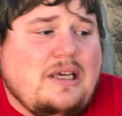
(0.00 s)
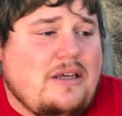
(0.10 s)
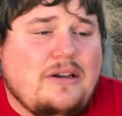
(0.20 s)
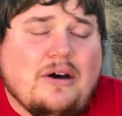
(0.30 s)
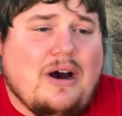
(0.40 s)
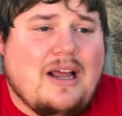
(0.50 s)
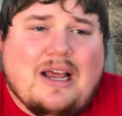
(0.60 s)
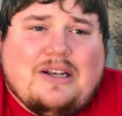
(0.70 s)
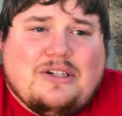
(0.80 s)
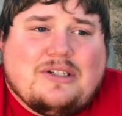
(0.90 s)
you know, I,
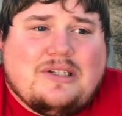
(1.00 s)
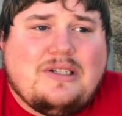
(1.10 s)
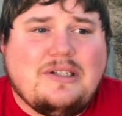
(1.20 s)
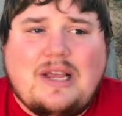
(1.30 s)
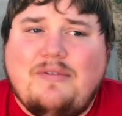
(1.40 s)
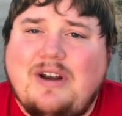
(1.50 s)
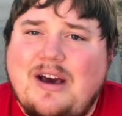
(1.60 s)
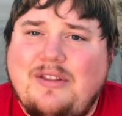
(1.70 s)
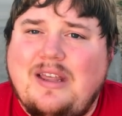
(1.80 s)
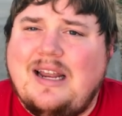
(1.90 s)
I, just every
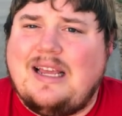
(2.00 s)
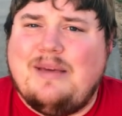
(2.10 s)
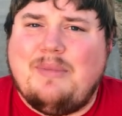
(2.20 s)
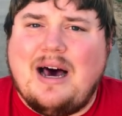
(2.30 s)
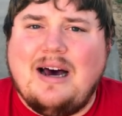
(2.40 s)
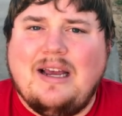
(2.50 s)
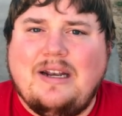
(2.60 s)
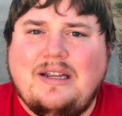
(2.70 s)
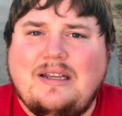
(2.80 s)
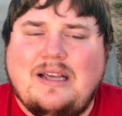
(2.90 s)
now and then I get
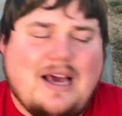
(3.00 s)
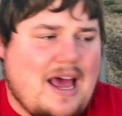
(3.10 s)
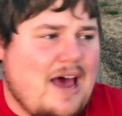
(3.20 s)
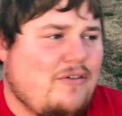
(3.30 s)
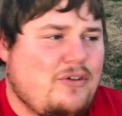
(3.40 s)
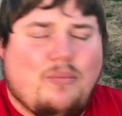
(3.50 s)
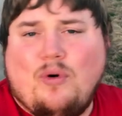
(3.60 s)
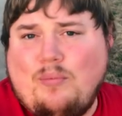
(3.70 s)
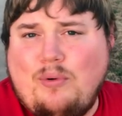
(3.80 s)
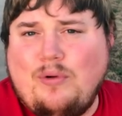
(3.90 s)
behind and I have some
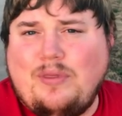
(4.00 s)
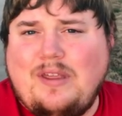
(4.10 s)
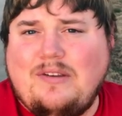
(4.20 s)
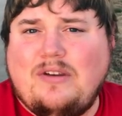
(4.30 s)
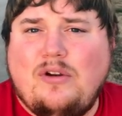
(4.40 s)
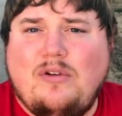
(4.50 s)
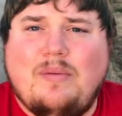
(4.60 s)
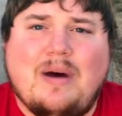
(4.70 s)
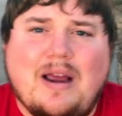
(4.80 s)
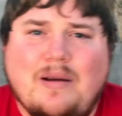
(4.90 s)
more important things to do in
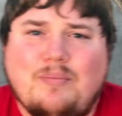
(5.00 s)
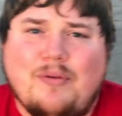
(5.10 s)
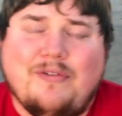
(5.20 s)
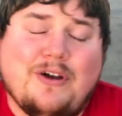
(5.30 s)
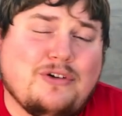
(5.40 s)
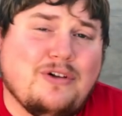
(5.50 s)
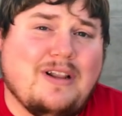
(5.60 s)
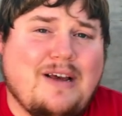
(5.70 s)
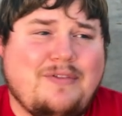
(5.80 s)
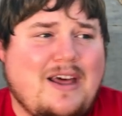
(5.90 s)
my professional
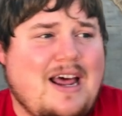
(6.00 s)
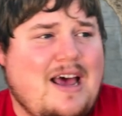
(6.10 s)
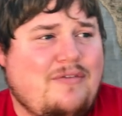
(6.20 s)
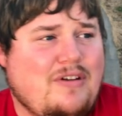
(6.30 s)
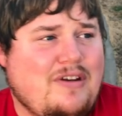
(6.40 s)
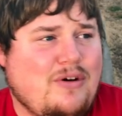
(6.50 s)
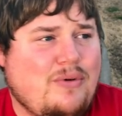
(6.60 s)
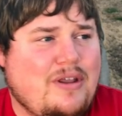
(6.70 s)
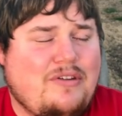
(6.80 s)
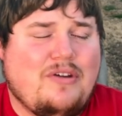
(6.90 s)
life that I have to deal
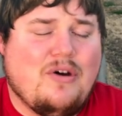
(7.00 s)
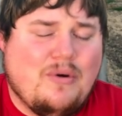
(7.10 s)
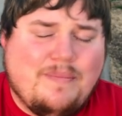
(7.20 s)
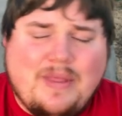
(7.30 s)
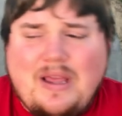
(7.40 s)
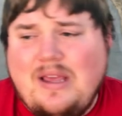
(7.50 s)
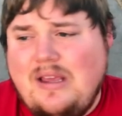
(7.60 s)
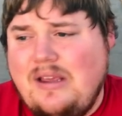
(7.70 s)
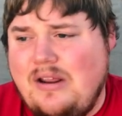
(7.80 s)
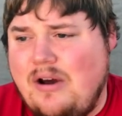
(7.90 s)
with. So,
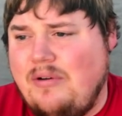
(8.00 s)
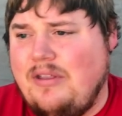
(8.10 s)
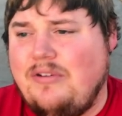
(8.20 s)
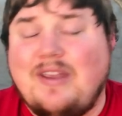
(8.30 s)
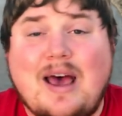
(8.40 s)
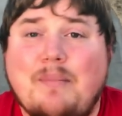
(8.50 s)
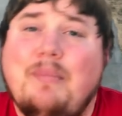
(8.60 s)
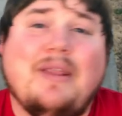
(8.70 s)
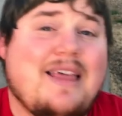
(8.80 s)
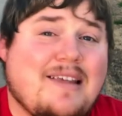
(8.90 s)
you know, there's that.
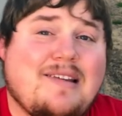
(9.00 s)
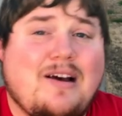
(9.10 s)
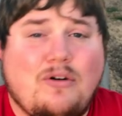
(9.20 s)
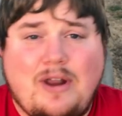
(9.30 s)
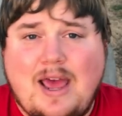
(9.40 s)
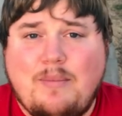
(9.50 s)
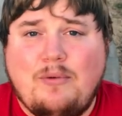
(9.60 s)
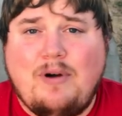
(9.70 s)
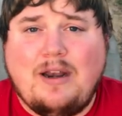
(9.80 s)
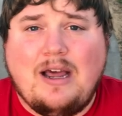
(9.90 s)
But that's not going to happen
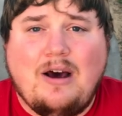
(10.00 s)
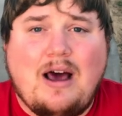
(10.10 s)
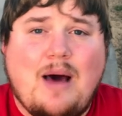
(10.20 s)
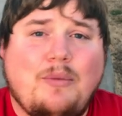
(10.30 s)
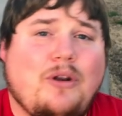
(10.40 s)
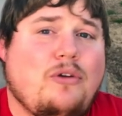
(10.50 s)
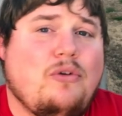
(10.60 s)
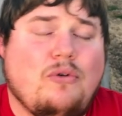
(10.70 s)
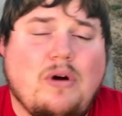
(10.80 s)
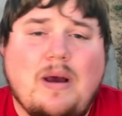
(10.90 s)
right now. I'm going to
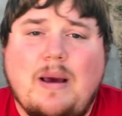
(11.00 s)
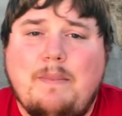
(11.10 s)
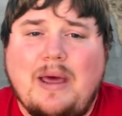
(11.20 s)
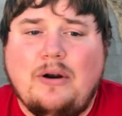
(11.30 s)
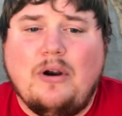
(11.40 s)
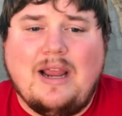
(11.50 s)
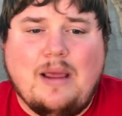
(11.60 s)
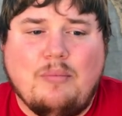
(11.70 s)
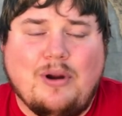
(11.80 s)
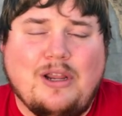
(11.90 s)
do better
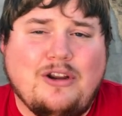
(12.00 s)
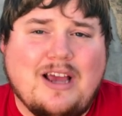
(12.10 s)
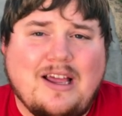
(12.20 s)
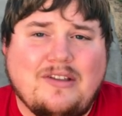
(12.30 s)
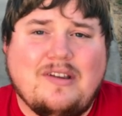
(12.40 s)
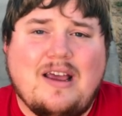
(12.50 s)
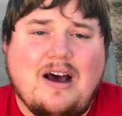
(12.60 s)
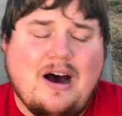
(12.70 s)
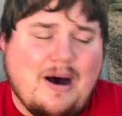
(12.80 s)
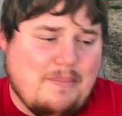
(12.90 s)
in bringing you guys
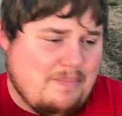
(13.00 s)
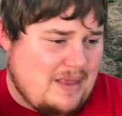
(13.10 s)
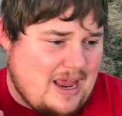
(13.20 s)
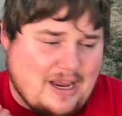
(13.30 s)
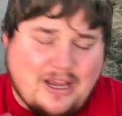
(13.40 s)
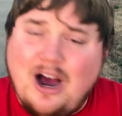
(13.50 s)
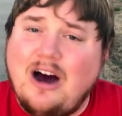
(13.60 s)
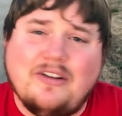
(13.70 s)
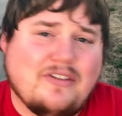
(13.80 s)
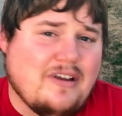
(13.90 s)
um, a
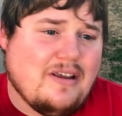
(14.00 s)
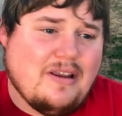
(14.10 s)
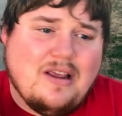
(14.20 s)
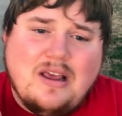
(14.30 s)
constant,